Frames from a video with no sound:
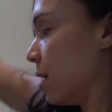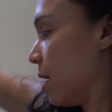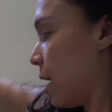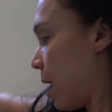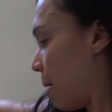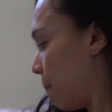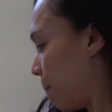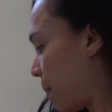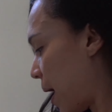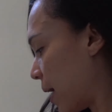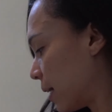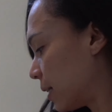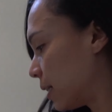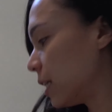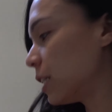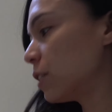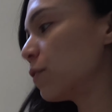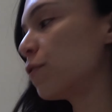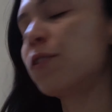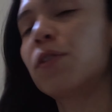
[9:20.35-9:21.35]
I packed
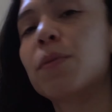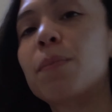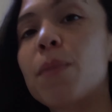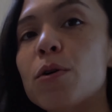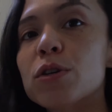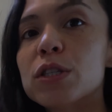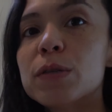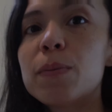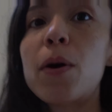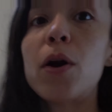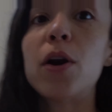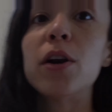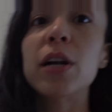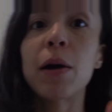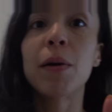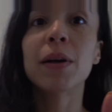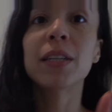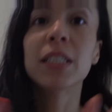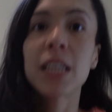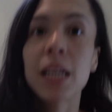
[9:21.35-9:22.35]
this for the most part. Now
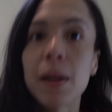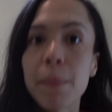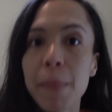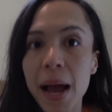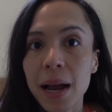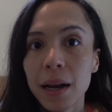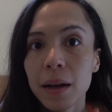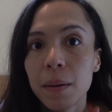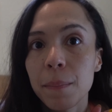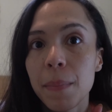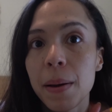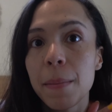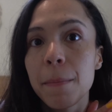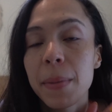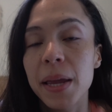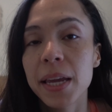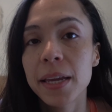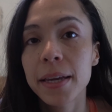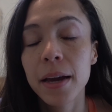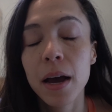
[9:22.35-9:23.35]
I just gotta pack up my
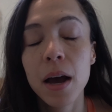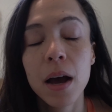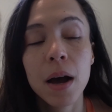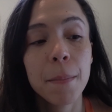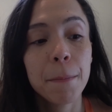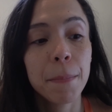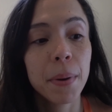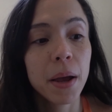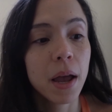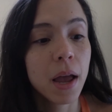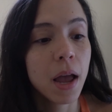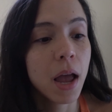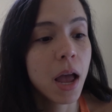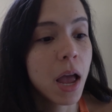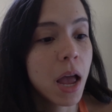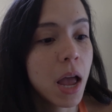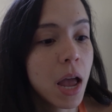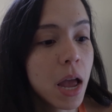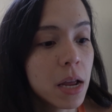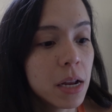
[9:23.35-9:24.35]
makeup
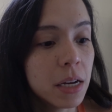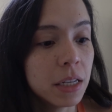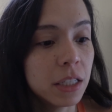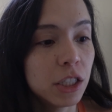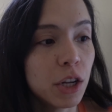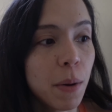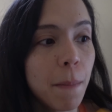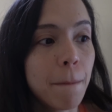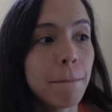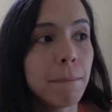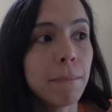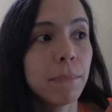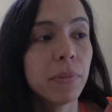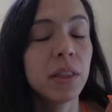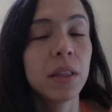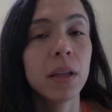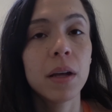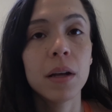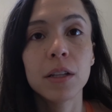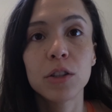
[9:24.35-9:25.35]
and
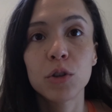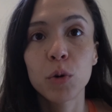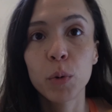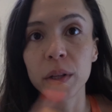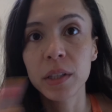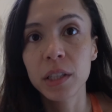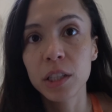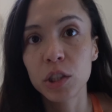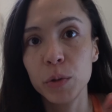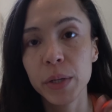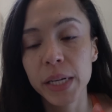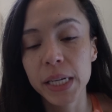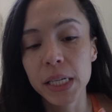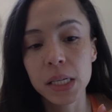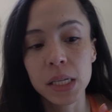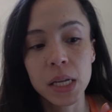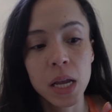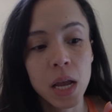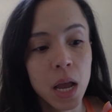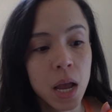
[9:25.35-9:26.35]
the
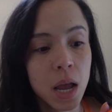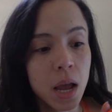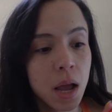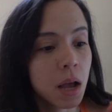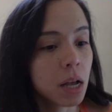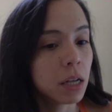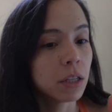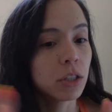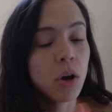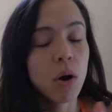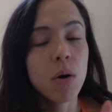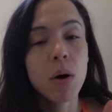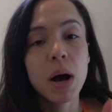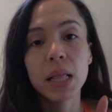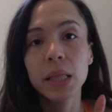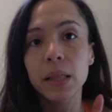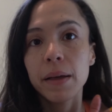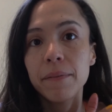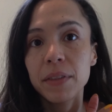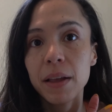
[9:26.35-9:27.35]
toiletries. So I
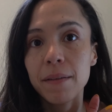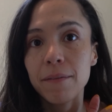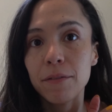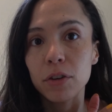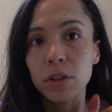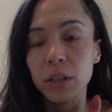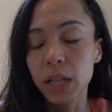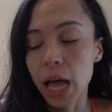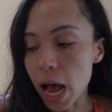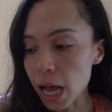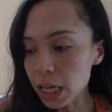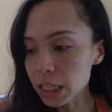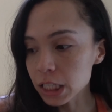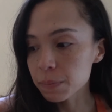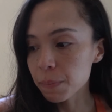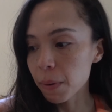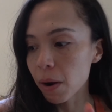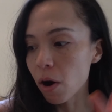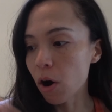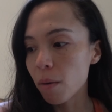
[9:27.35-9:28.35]
left that for
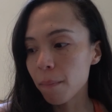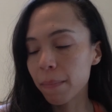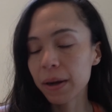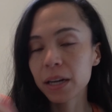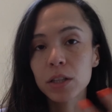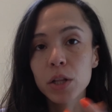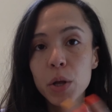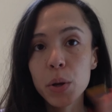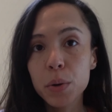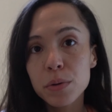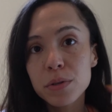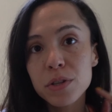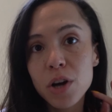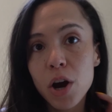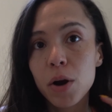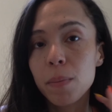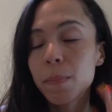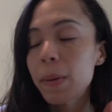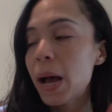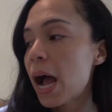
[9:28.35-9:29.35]
last, but all my clothes
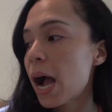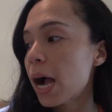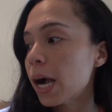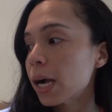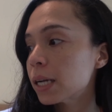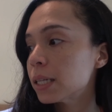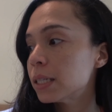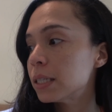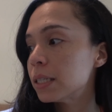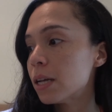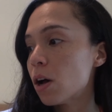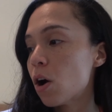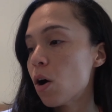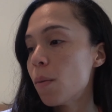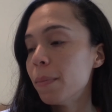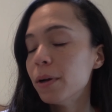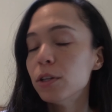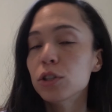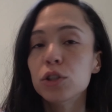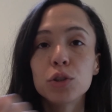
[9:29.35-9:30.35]
are packed. All
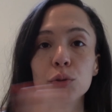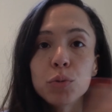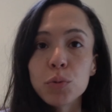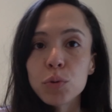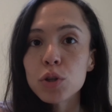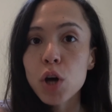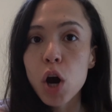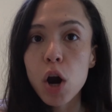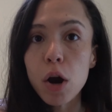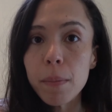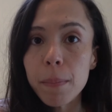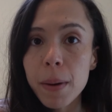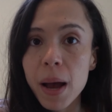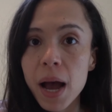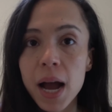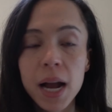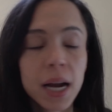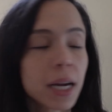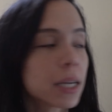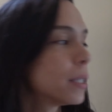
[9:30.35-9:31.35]
my shoes are
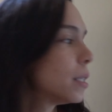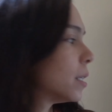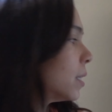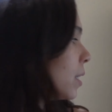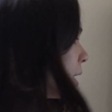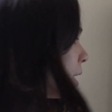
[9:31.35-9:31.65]
packed.